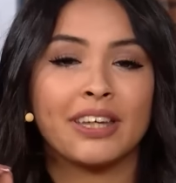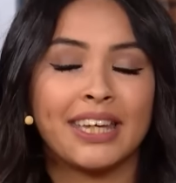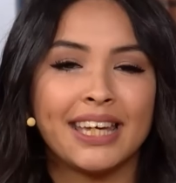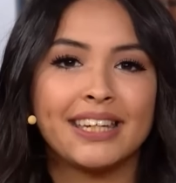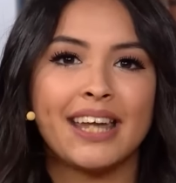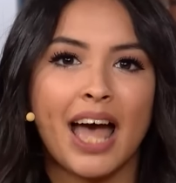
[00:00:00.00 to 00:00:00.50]

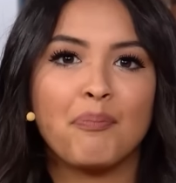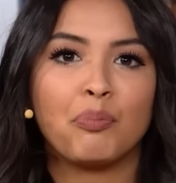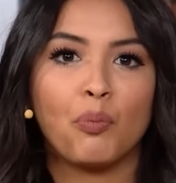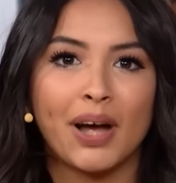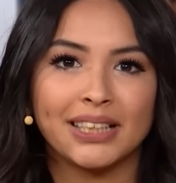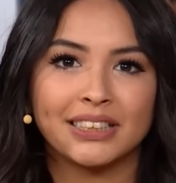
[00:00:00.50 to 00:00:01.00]
kidnap
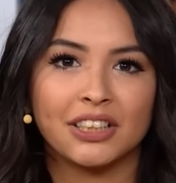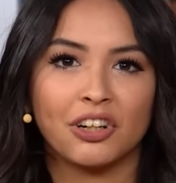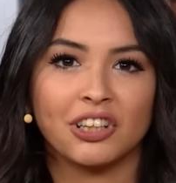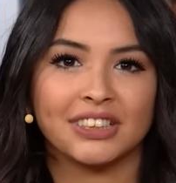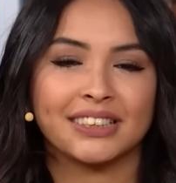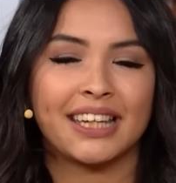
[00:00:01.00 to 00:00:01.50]

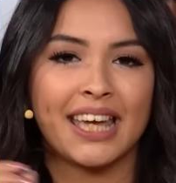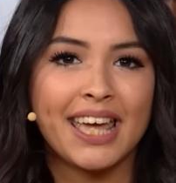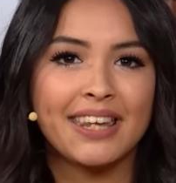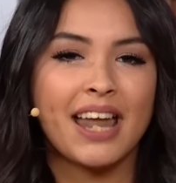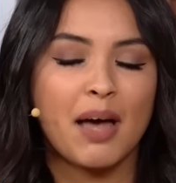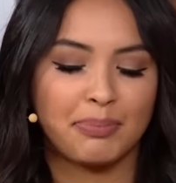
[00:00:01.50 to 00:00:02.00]
Westerners,
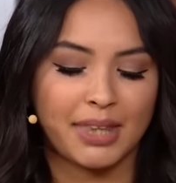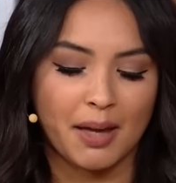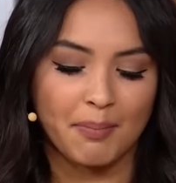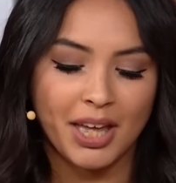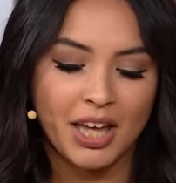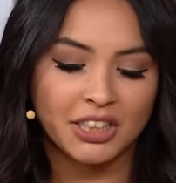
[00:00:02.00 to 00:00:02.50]
kidnap
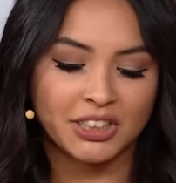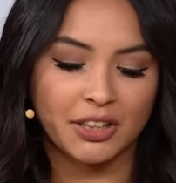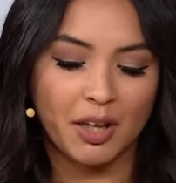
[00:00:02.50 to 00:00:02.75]
them, so